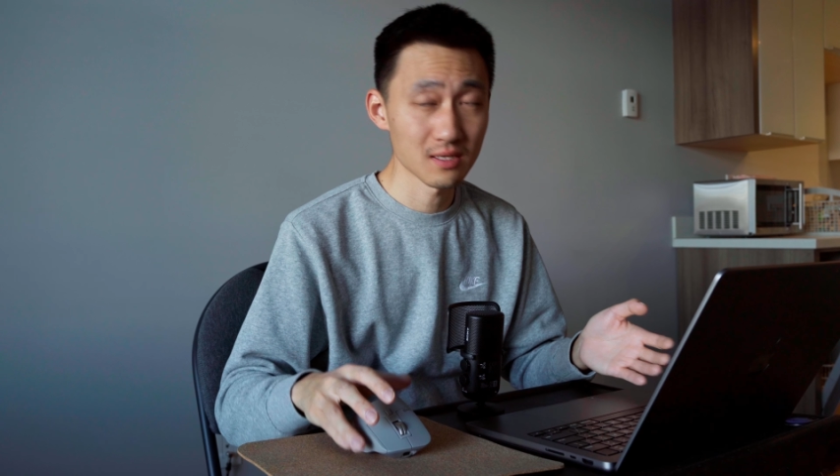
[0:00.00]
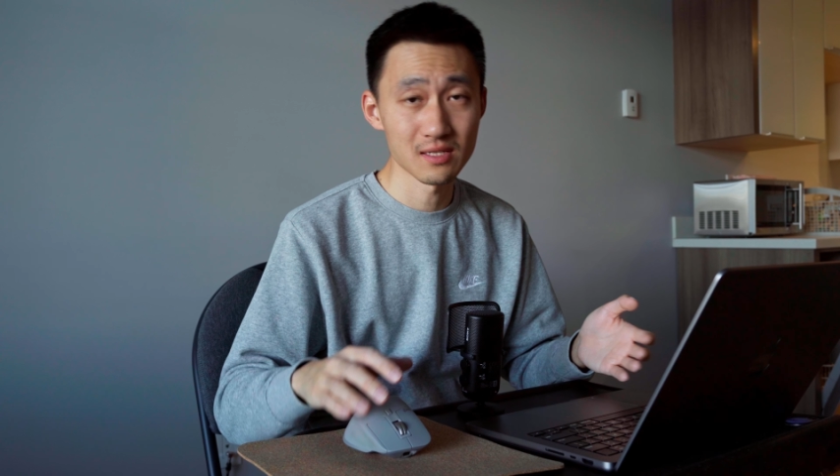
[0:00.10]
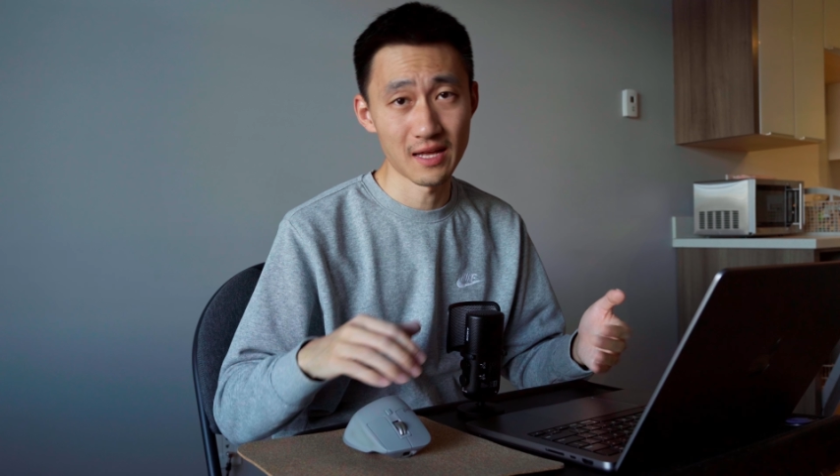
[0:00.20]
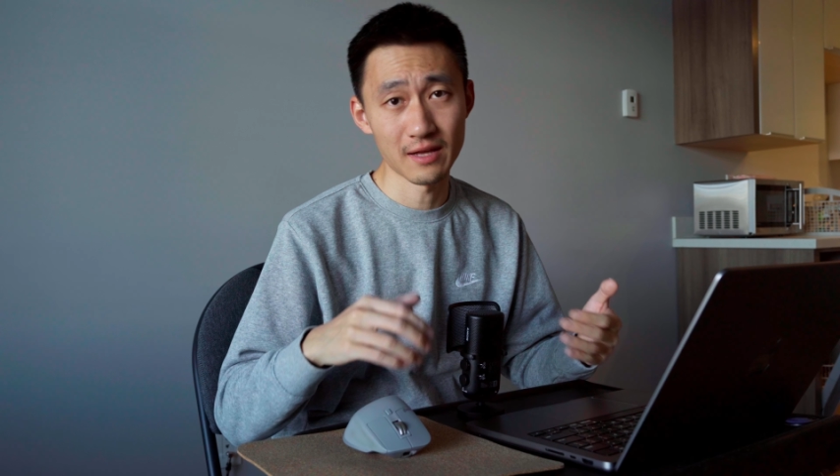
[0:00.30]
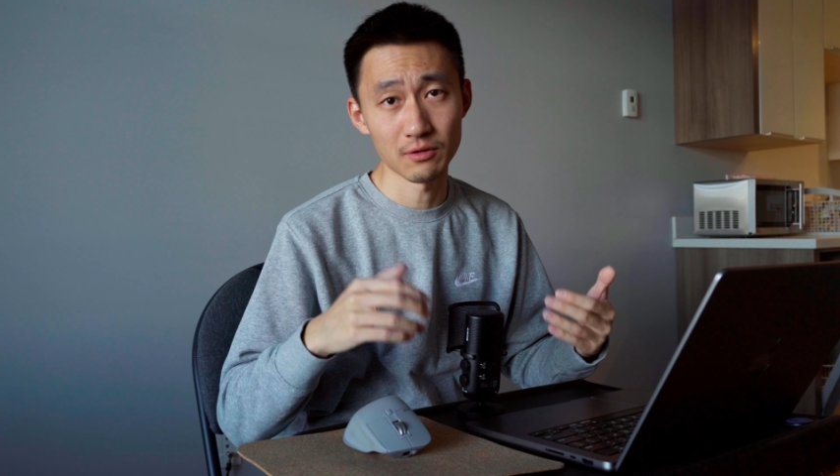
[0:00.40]
a
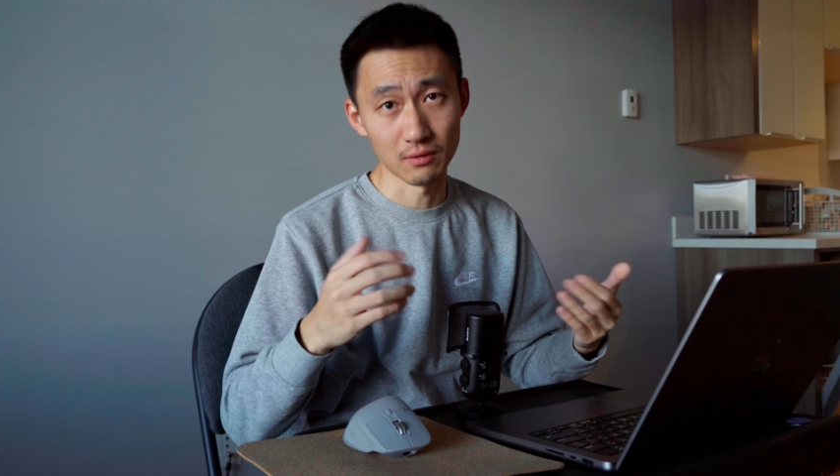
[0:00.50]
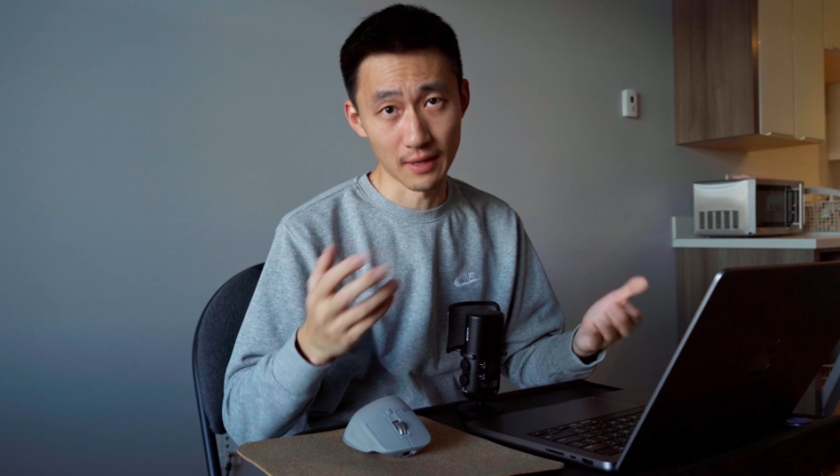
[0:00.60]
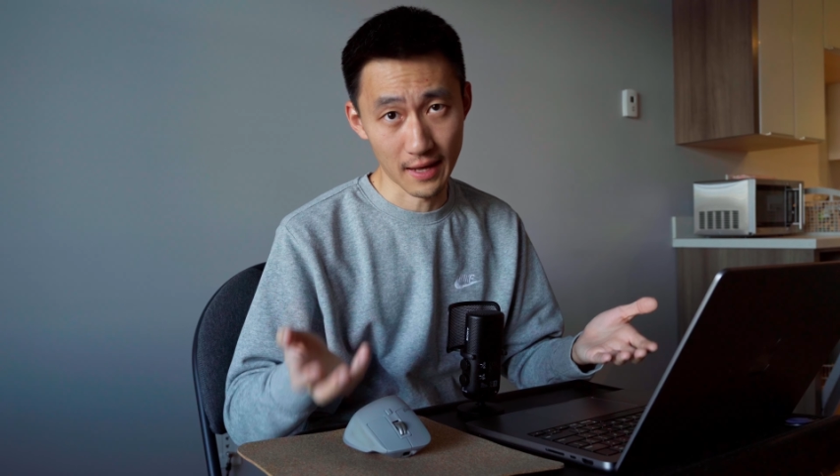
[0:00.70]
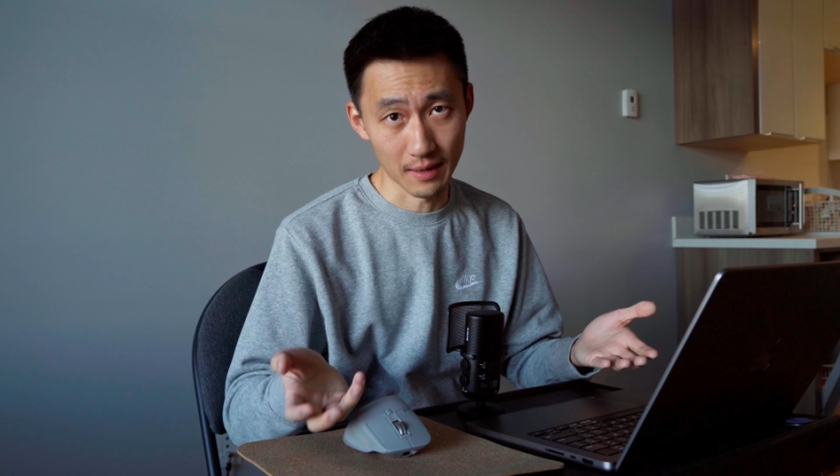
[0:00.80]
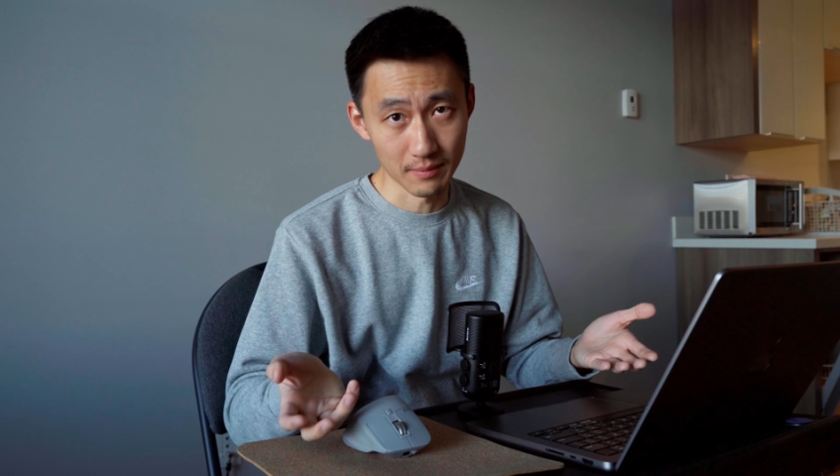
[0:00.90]
standalone
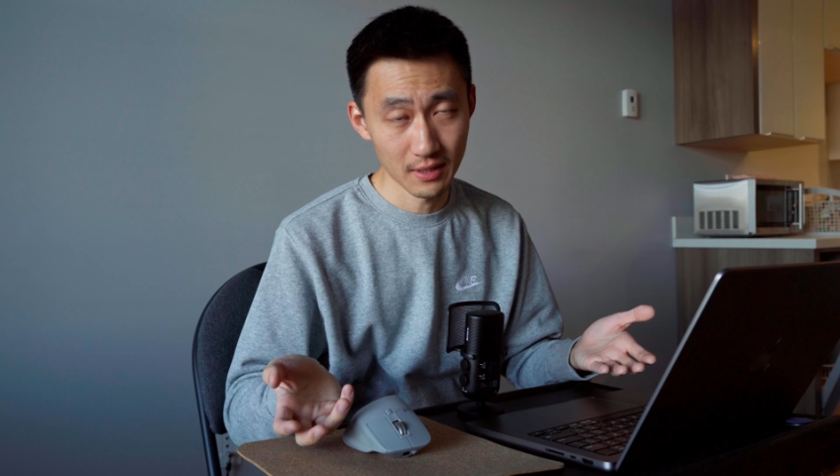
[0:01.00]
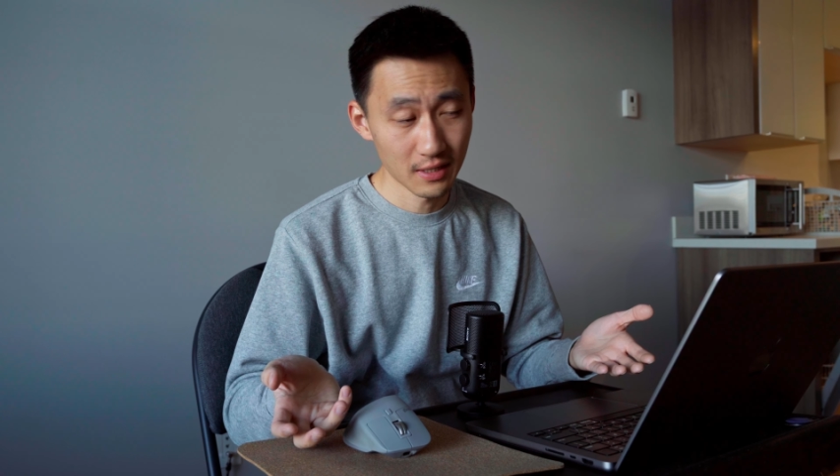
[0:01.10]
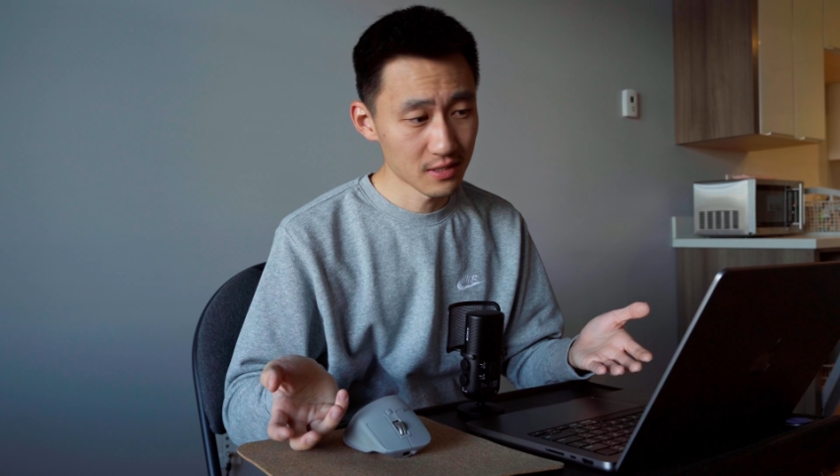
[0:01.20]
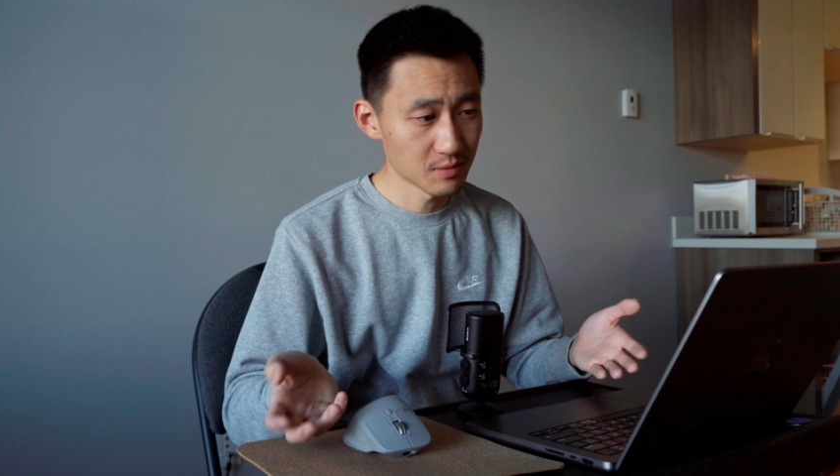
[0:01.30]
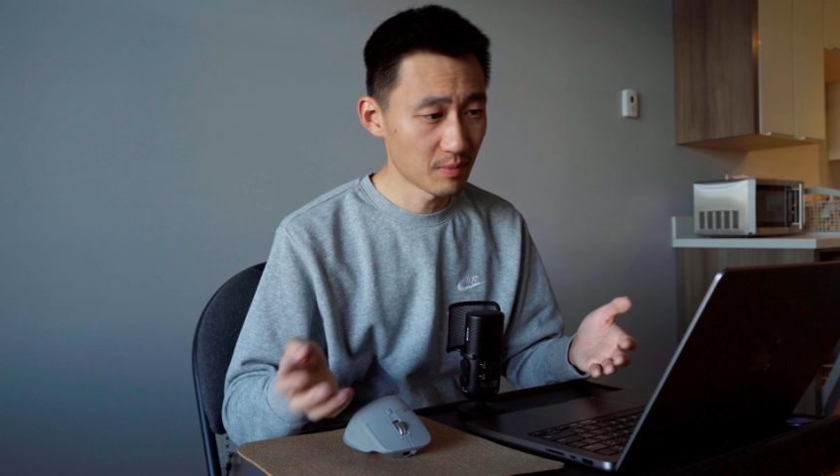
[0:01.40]
app
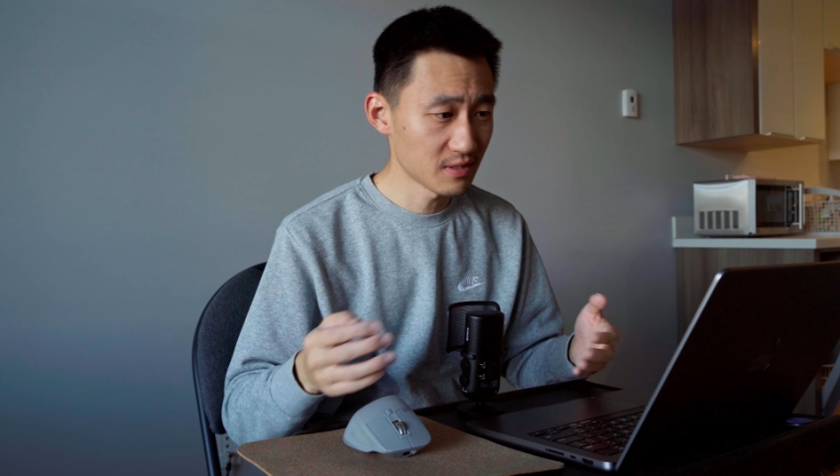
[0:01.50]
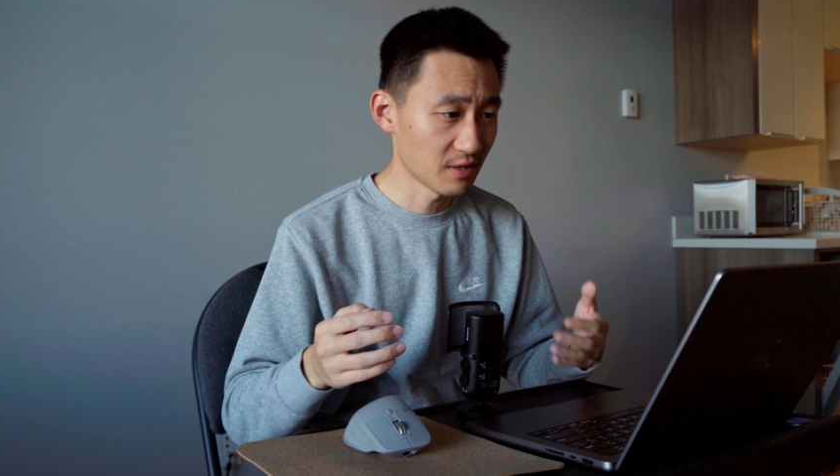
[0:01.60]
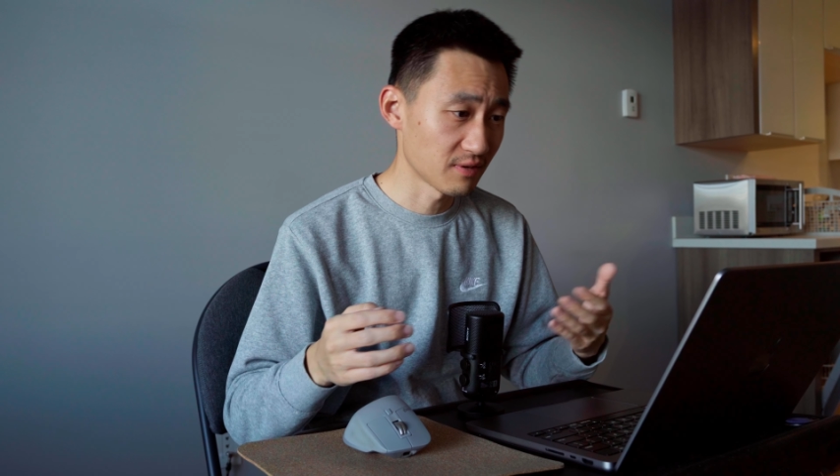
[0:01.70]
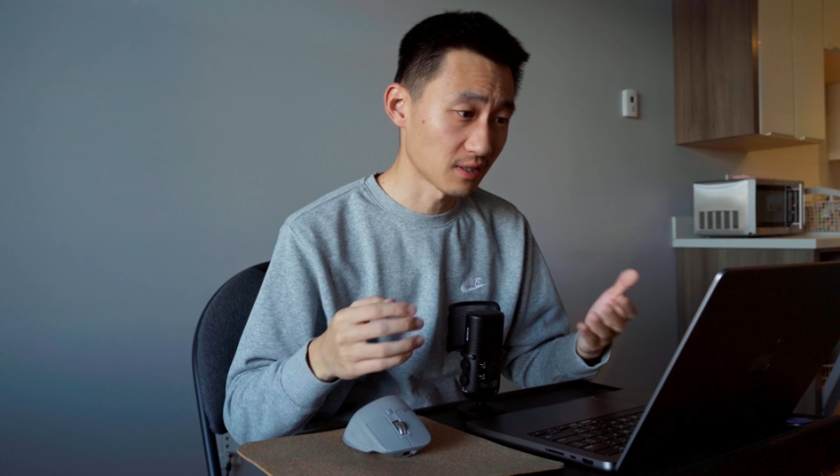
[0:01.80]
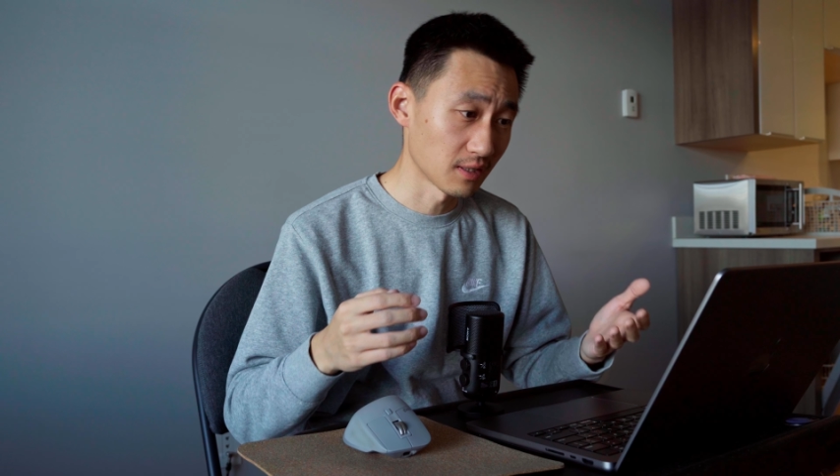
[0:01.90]

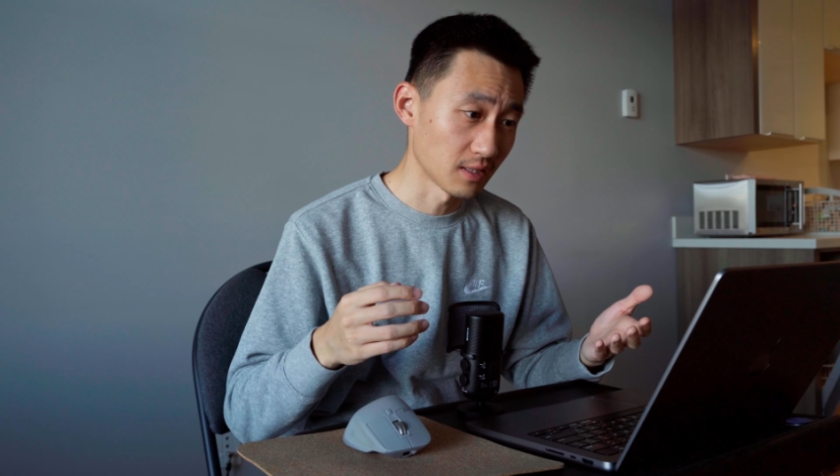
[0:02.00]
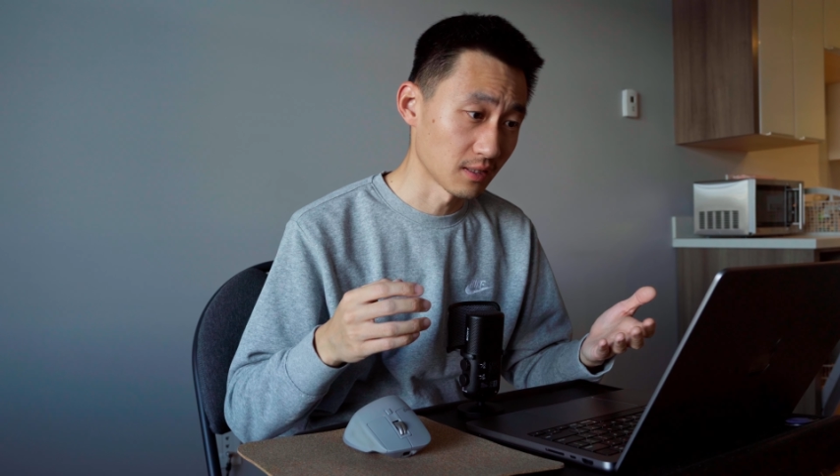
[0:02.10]
specifically